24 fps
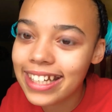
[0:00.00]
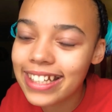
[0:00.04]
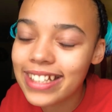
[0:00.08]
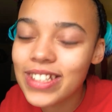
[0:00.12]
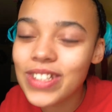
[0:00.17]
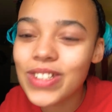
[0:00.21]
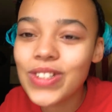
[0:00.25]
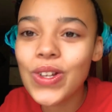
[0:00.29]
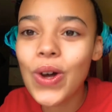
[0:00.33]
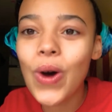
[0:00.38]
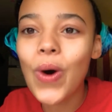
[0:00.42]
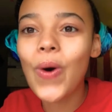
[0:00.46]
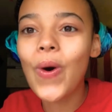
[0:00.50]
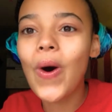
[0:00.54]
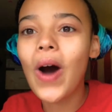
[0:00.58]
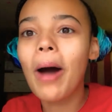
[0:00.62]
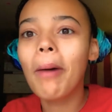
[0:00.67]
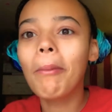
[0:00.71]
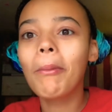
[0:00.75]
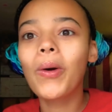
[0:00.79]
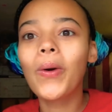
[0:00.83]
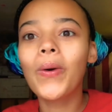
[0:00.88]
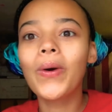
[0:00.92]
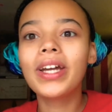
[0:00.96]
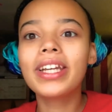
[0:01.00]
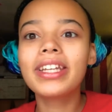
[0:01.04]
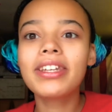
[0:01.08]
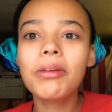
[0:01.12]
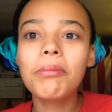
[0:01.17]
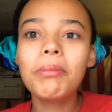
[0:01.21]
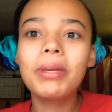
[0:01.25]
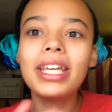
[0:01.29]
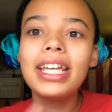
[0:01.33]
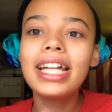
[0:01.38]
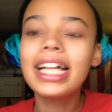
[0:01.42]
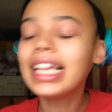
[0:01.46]
So I'm going to
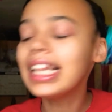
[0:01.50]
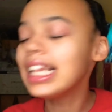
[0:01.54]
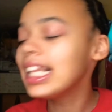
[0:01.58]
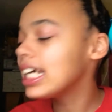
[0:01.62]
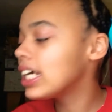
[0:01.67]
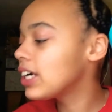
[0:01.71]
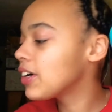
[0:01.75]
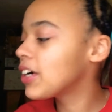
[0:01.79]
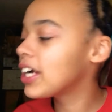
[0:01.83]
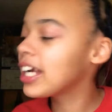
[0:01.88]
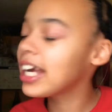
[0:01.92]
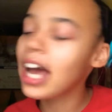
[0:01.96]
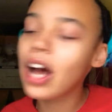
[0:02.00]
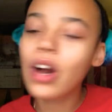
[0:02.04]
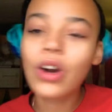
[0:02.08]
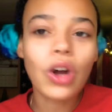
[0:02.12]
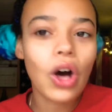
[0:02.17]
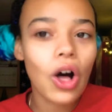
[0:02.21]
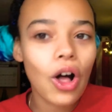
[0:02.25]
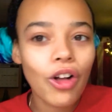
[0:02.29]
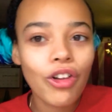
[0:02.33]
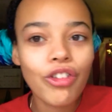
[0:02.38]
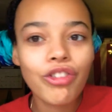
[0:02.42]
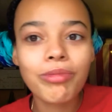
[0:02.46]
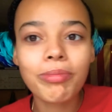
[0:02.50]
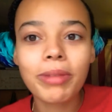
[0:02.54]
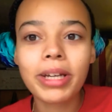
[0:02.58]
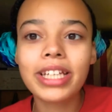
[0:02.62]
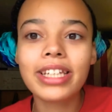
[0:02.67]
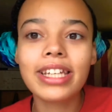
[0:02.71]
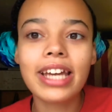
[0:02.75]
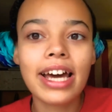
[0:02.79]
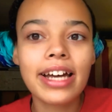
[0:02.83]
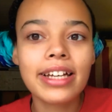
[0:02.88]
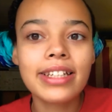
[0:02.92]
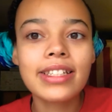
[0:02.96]
be clearing out all of my
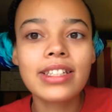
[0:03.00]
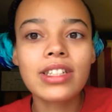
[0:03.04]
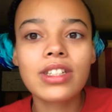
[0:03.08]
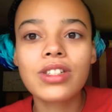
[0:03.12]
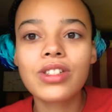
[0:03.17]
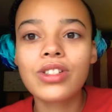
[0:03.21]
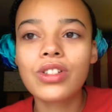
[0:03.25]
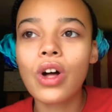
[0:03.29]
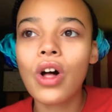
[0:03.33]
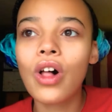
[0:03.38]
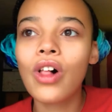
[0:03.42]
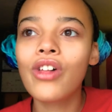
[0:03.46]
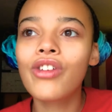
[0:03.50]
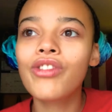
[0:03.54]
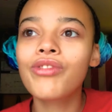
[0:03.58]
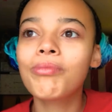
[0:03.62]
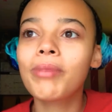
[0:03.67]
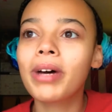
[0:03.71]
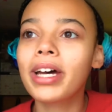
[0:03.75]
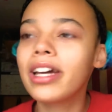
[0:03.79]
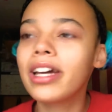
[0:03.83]
desks, all of